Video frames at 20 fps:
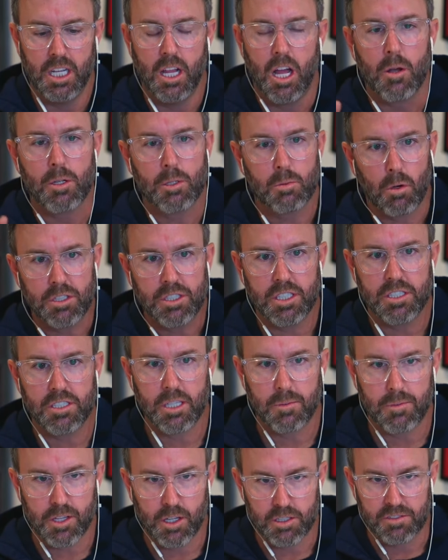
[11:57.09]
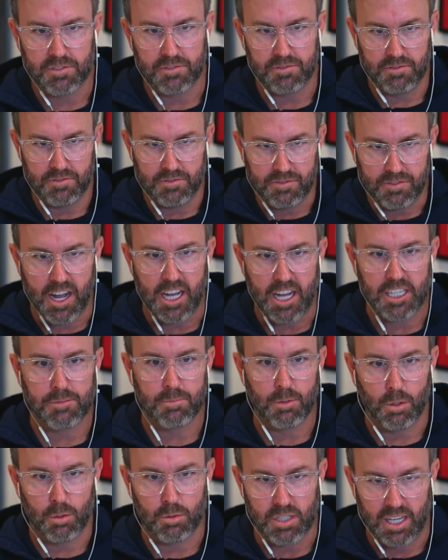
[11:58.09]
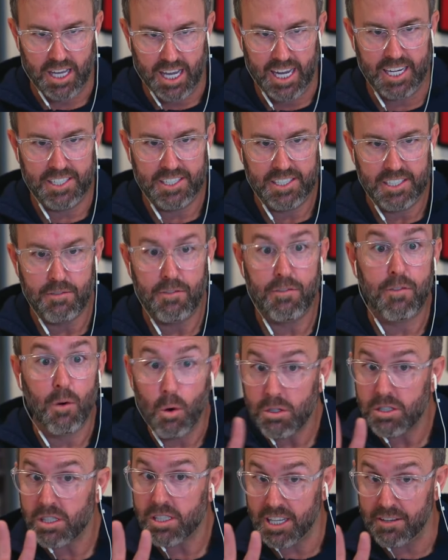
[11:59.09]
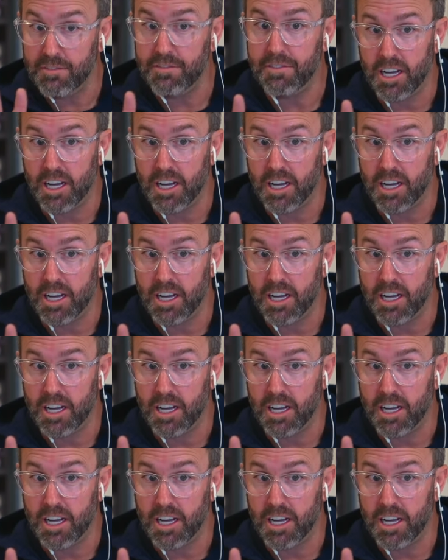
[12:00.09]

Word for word: I was watching some of those fastballs in, four seam